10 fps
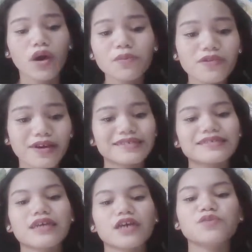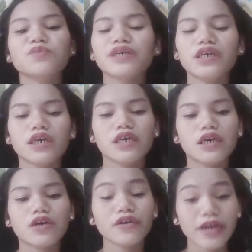WebQuest can
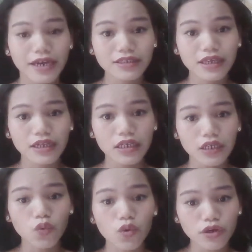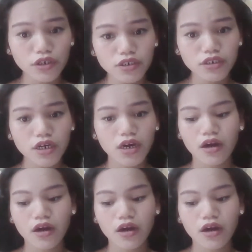be created in Word,